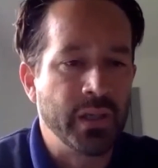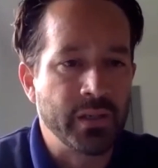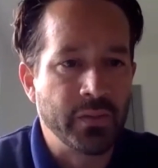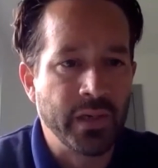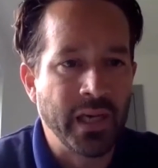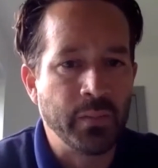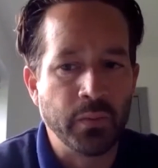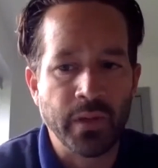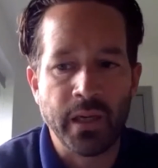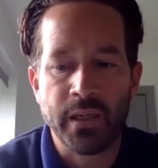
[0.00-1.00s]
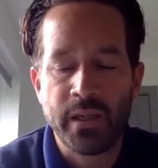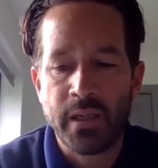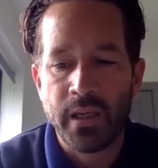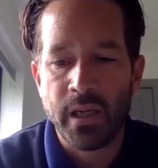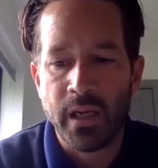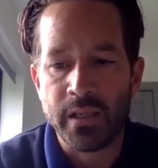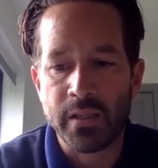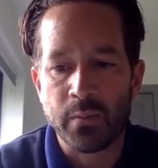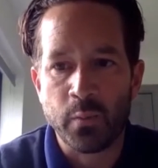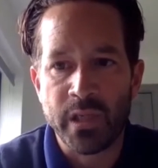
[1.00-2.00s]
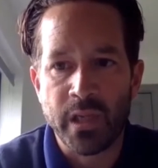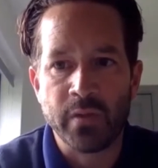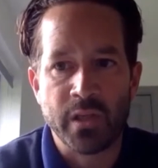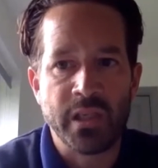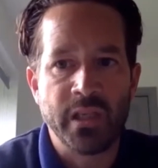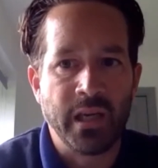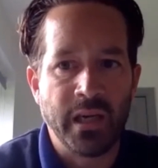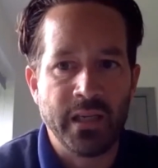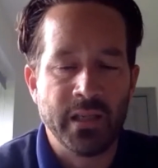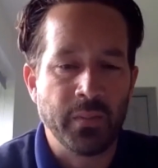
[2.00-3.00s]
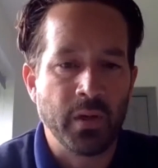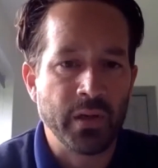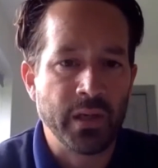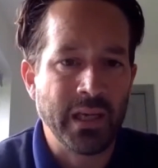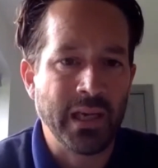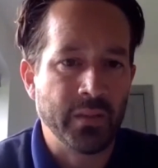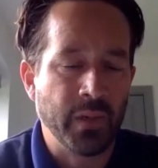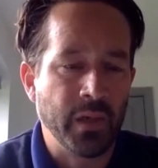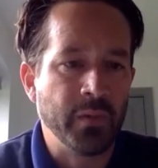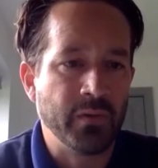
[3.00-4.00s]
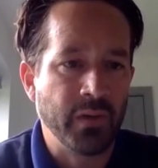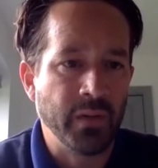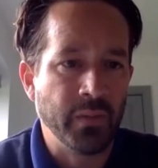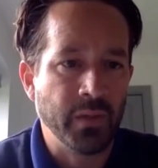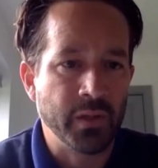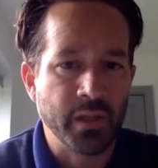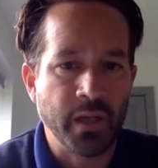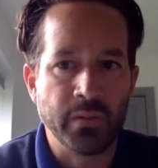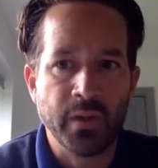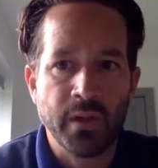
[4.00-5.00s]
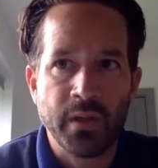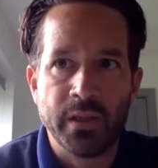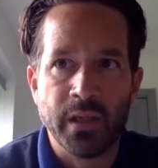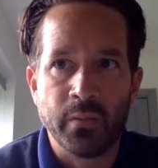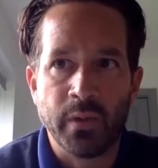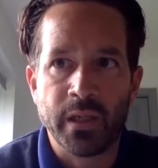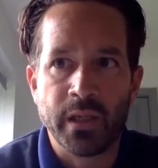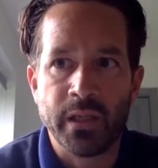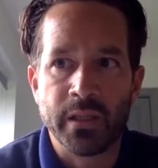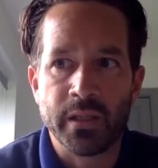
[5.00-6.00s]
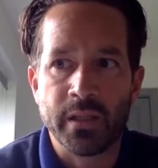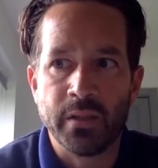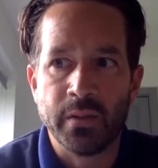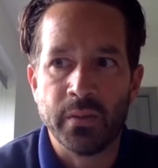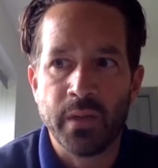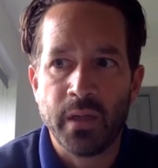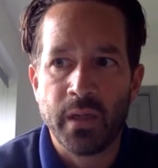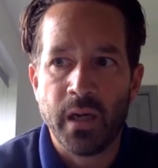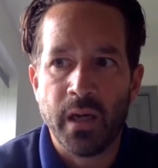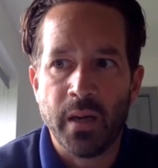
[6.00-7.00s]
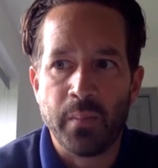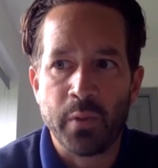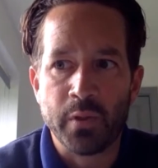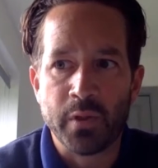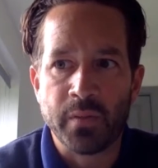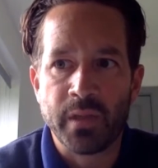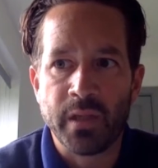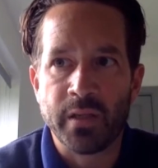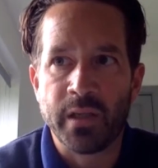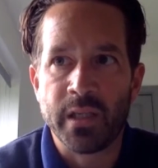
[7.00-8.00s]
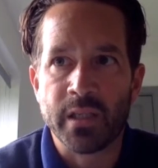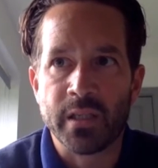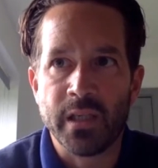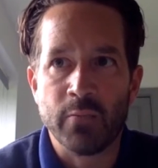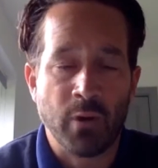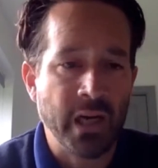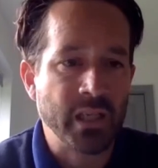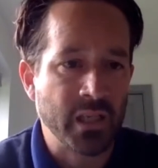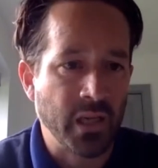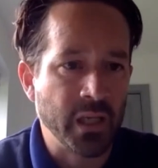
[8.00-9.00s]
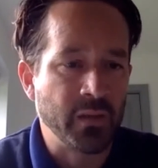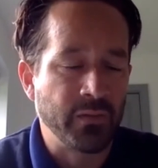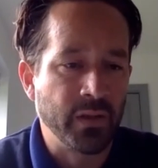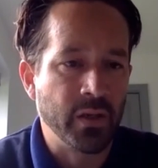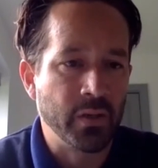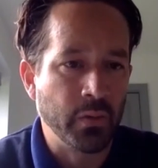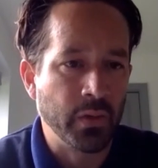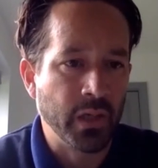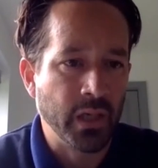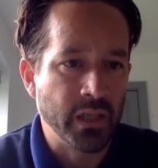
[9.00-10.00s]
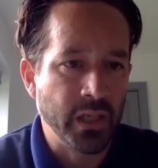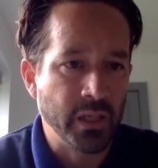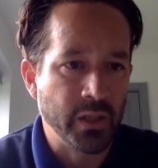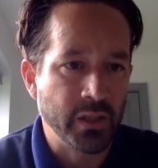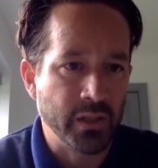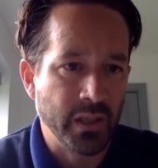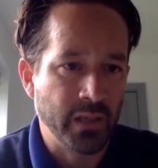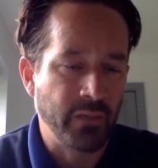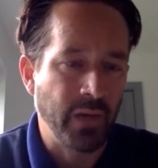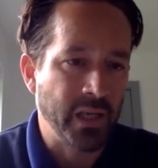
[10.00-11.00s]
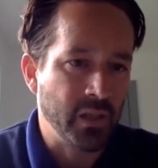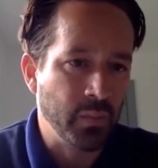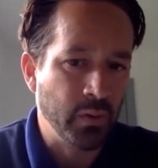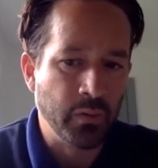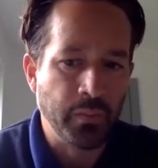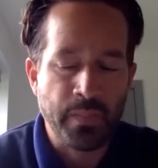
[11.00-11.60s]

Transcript: to enable that. And we don't see that in the market at the moment very much. So, you know, we're keen to put something that is right sized for those organisations, is flexible,